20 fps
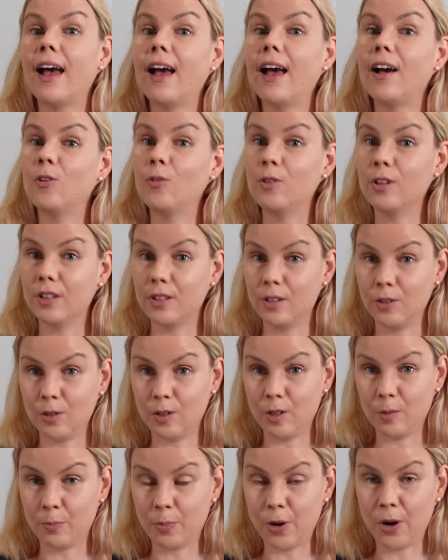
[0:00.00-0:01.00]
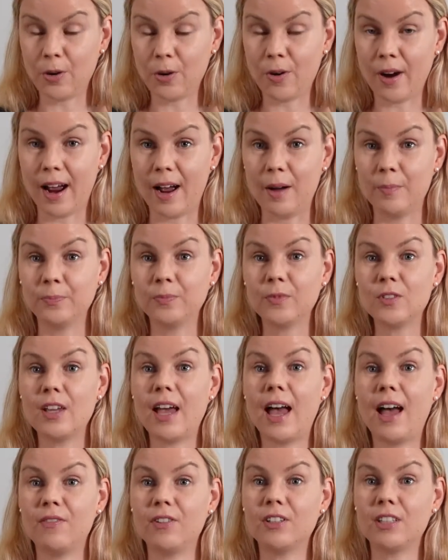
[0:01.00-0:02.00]
or the program to
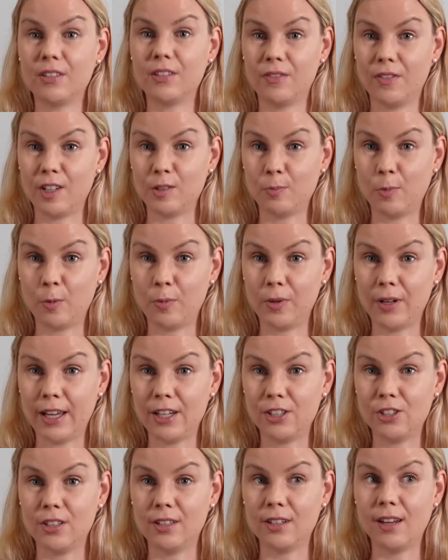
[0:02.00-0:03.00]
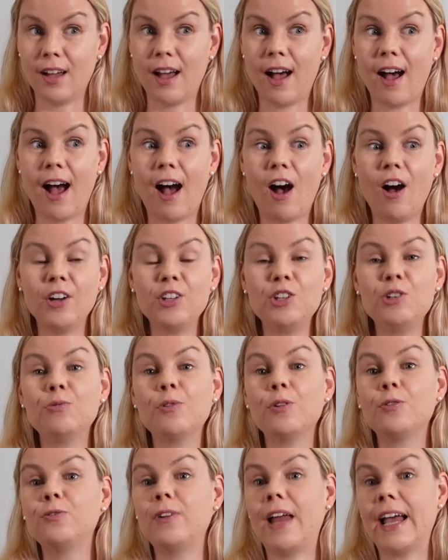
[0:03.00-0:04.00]
have a diverse population. Are you
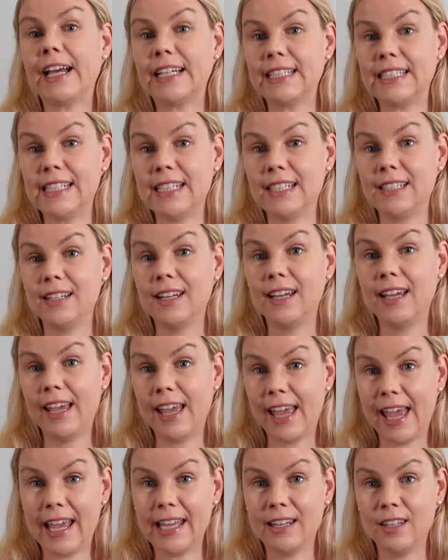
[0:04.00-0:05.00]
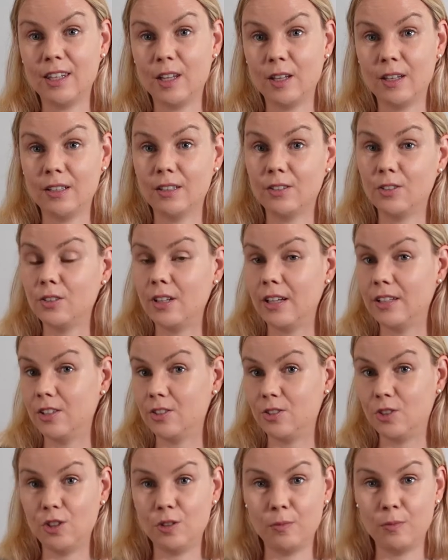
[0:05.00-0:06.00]
reflected in the
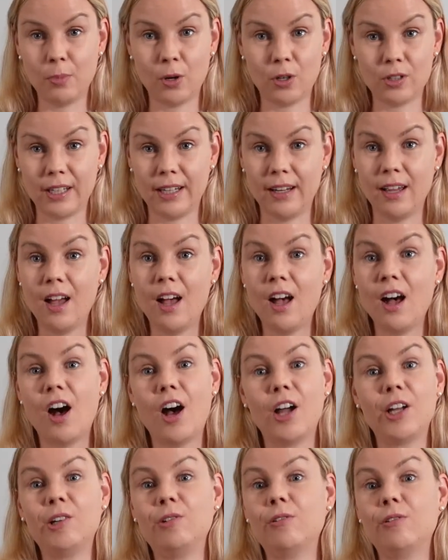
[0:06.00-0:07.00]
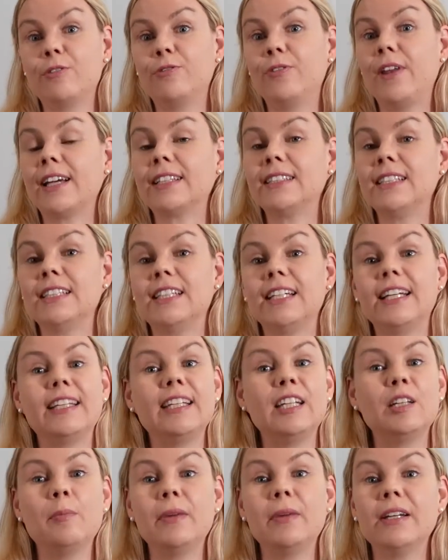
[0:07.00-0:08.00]
student body? Are you reflected in
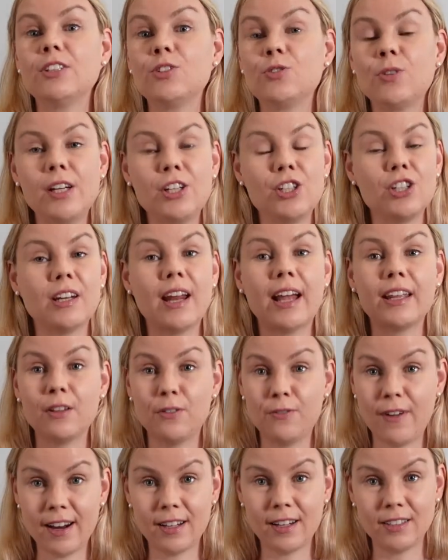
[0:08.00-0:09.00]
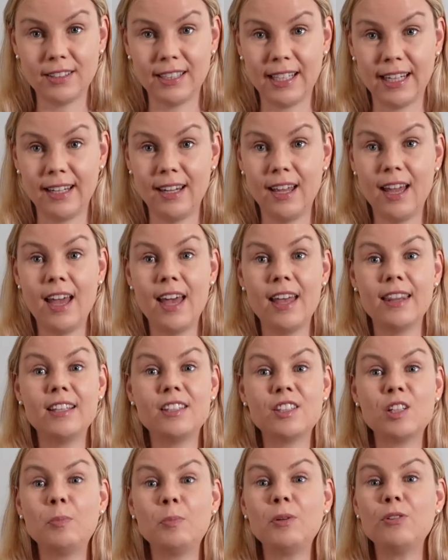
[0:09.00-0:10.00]
the administration and the faculty?
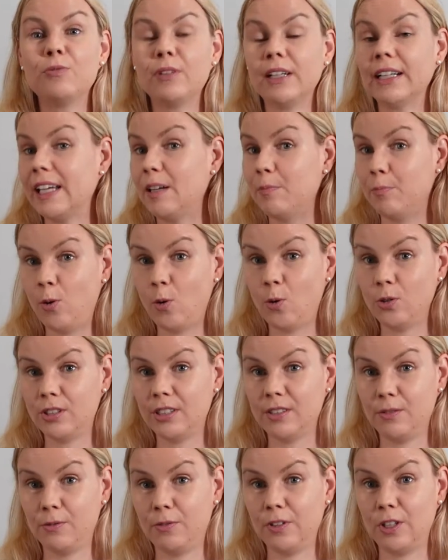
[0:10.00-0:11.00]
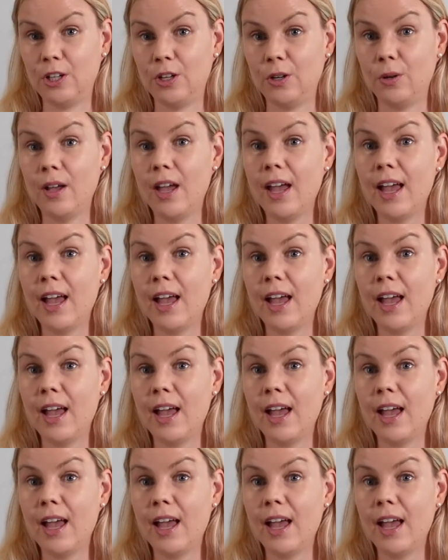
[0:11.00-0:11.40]
This could be really important for you